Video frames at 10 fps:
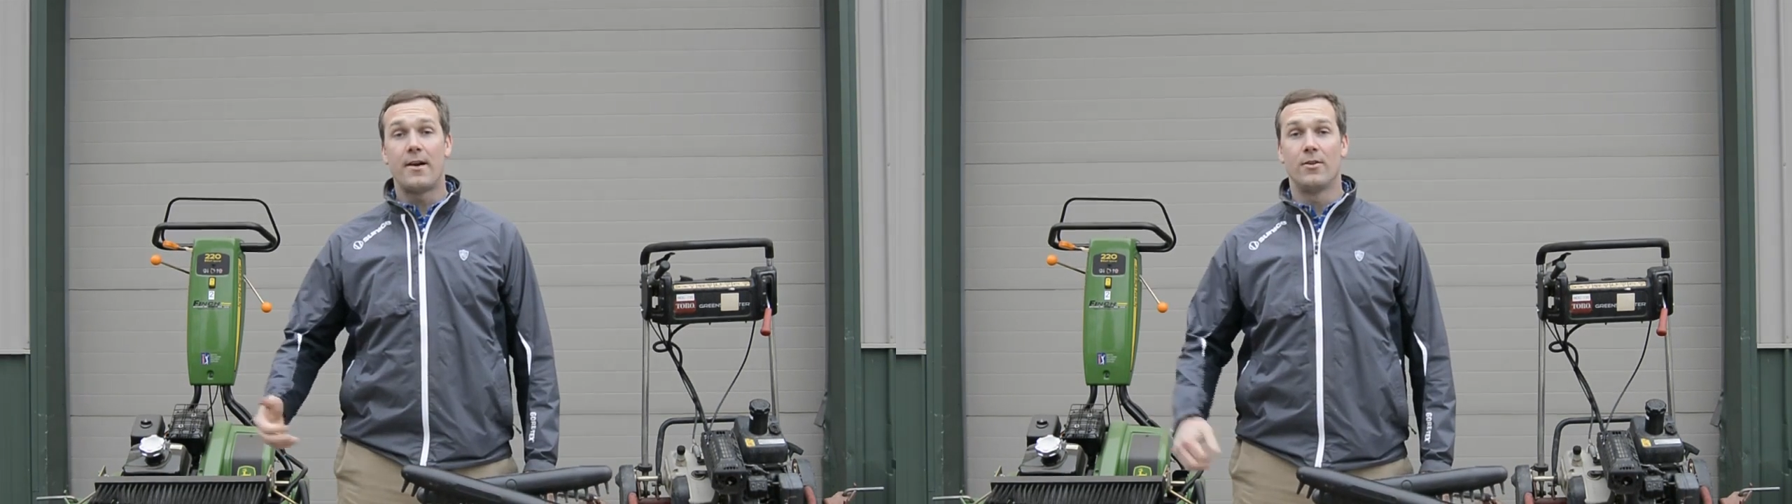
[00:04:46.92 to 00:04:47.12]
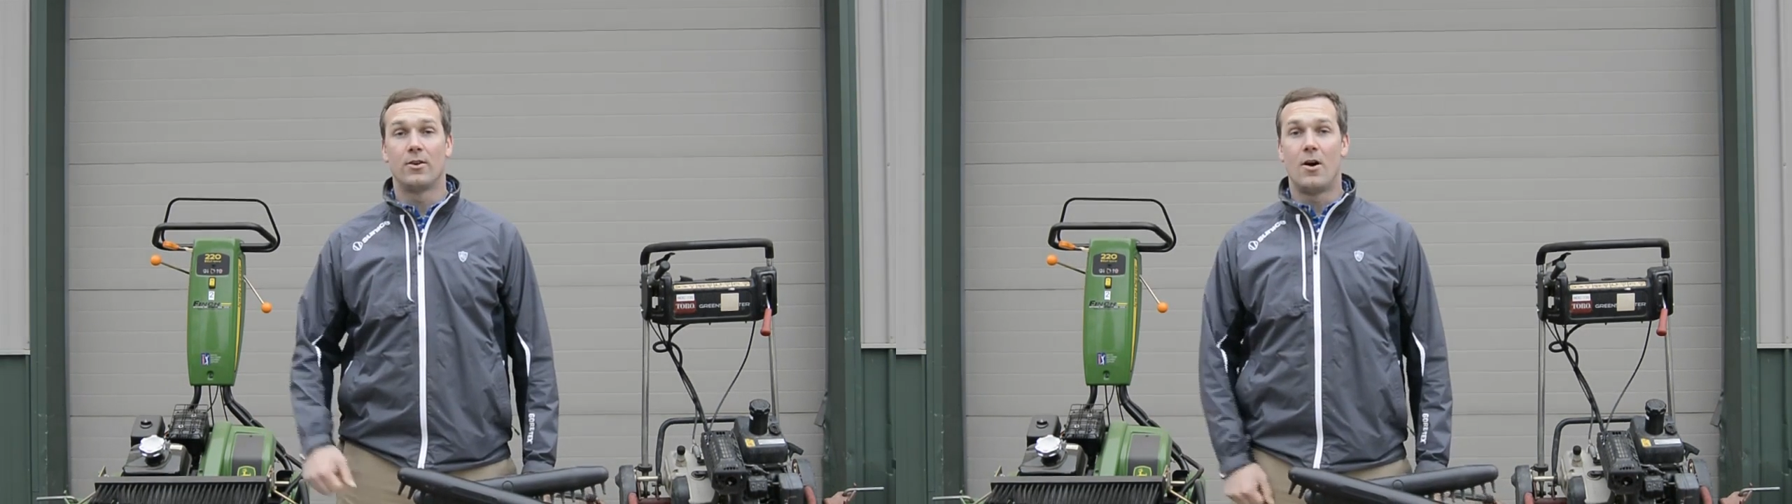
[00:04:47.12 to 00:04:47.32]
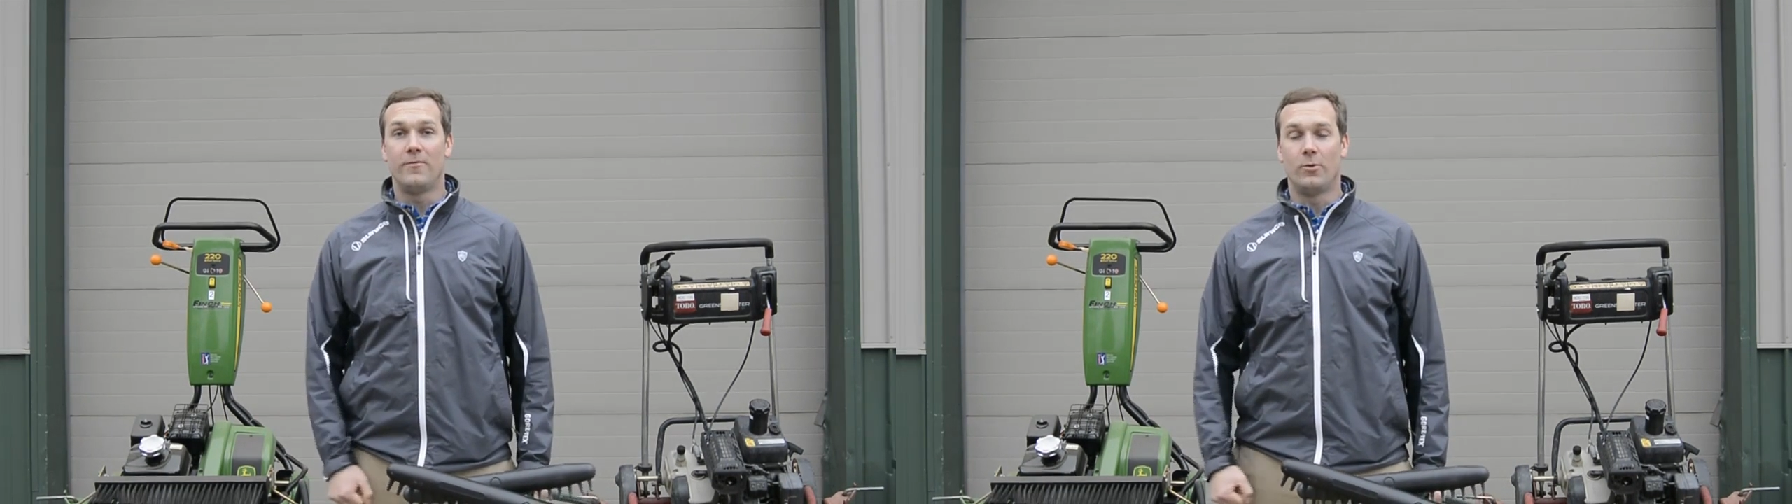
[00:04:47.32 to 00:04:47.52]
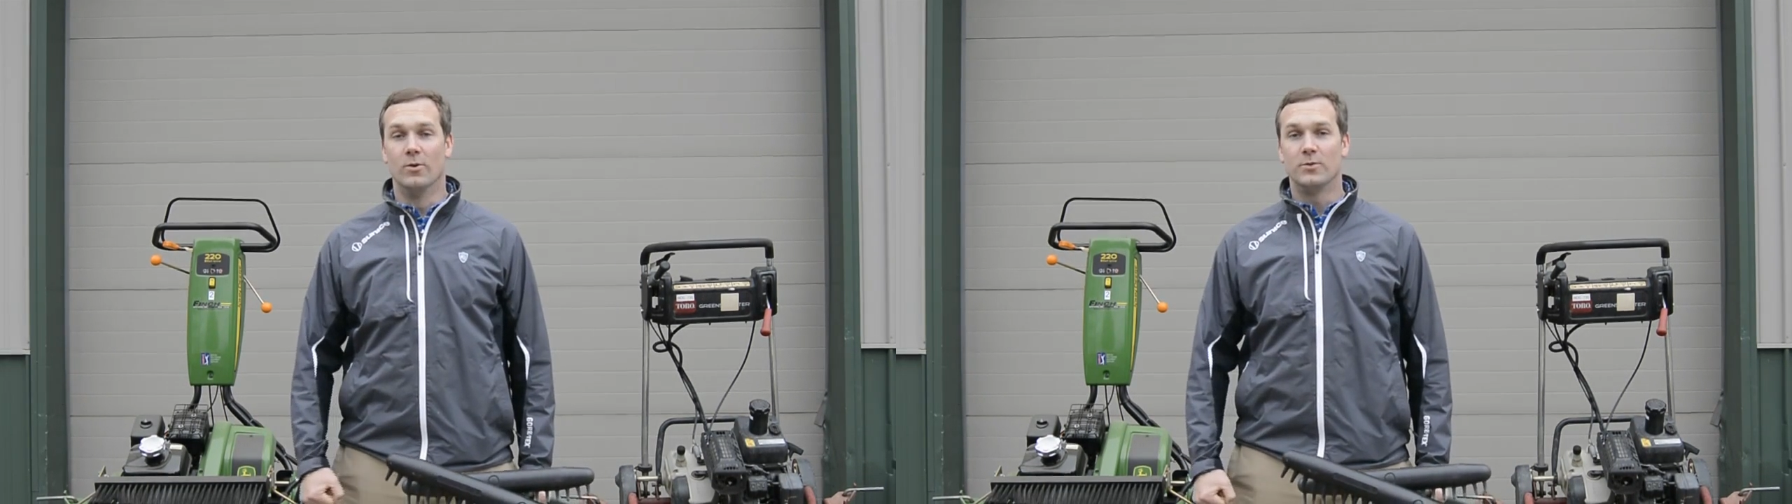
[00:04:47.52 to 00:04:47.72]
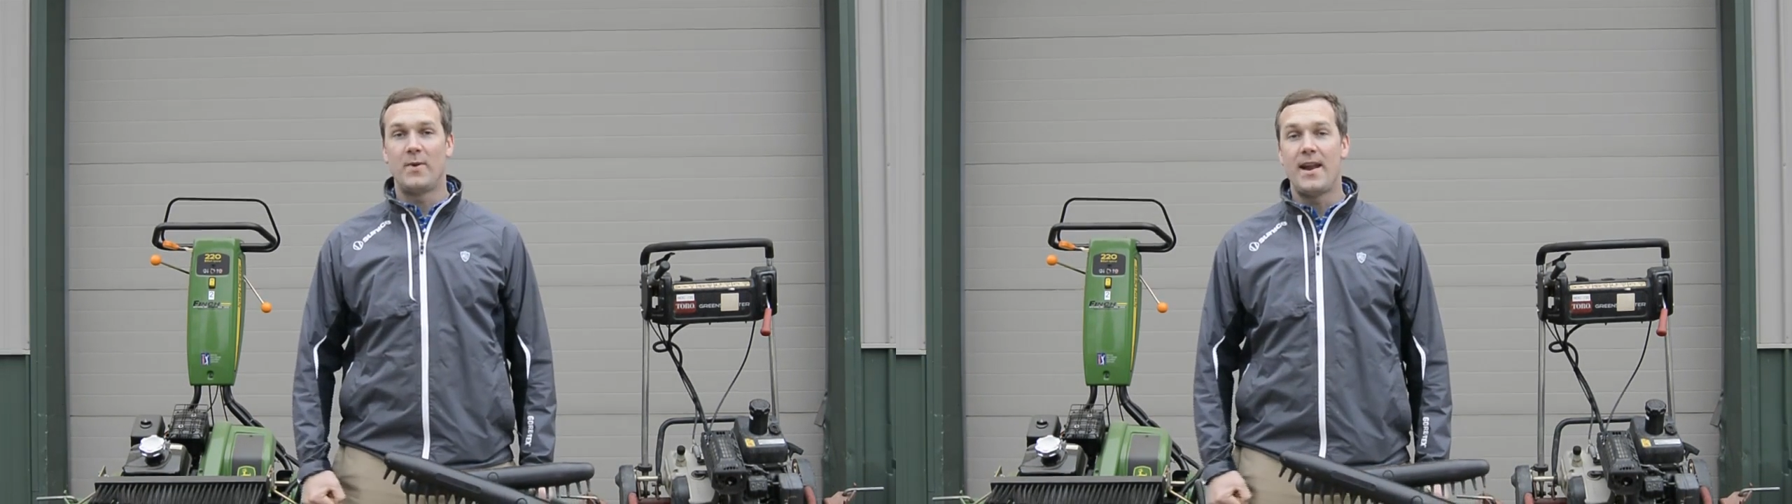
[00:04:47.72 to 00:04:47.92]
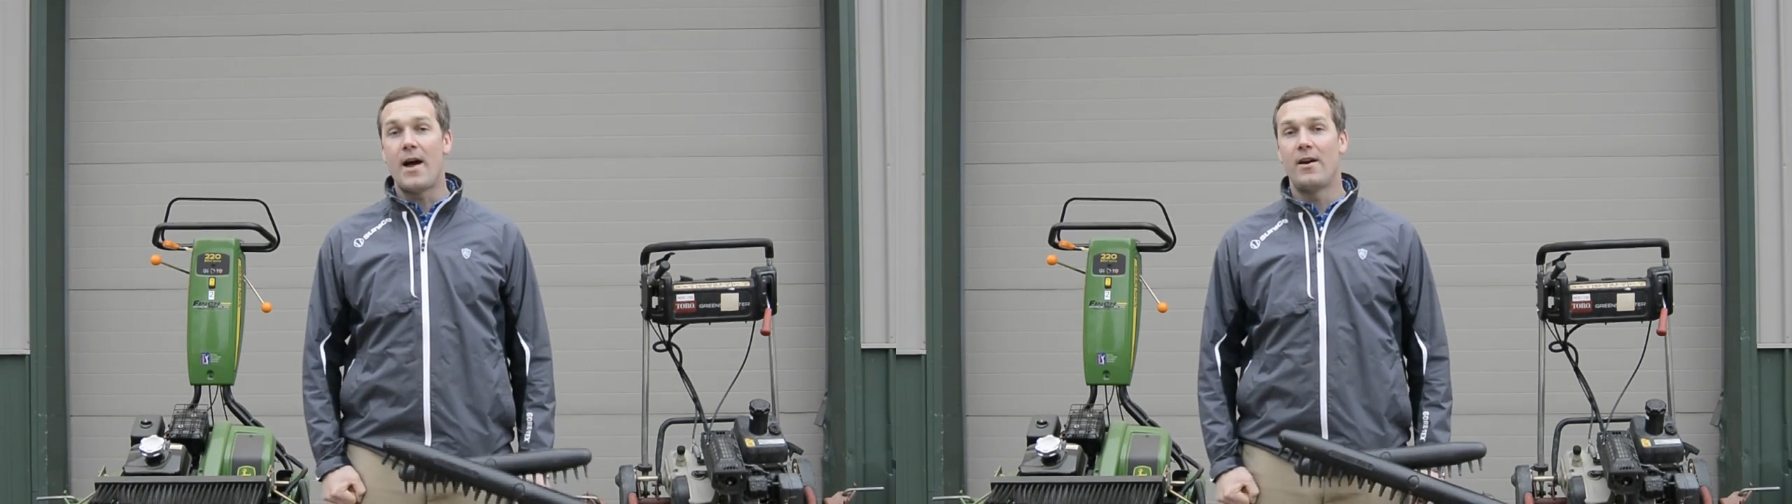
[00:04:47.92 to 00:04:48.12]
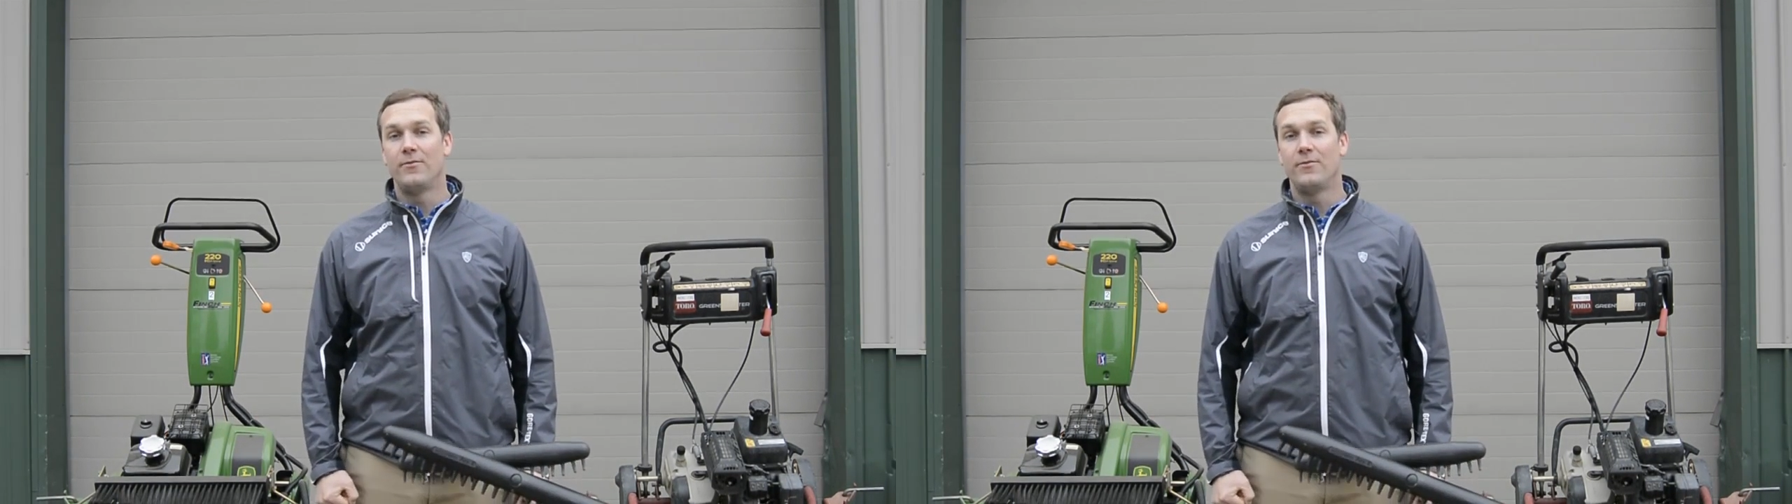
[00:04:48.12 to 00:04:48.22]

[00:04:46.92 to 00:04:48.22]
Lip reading: out on the golf course we now